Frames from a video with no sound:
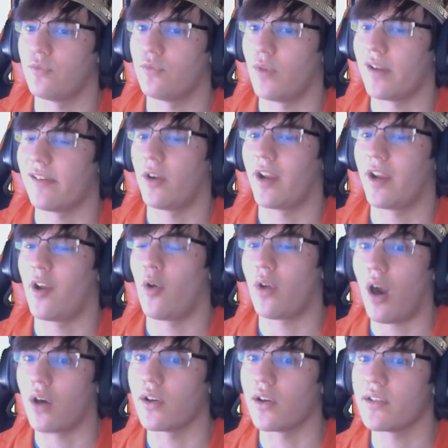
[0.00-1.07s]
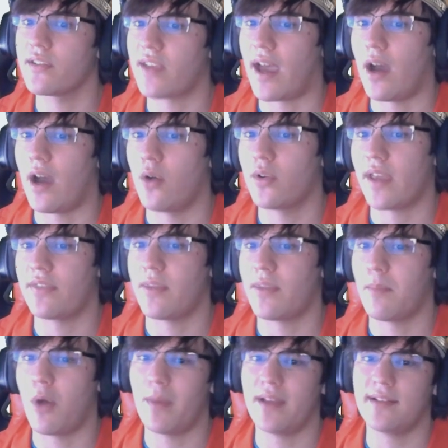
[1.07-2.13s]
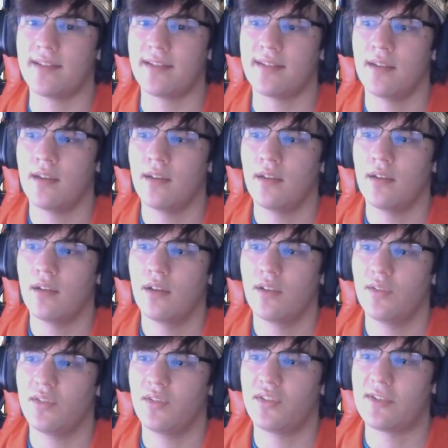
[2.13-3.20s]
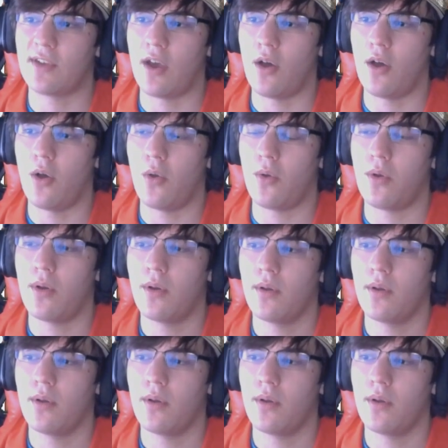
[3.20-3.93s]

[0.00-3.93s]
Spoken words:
Regidrago cards out at the moment, so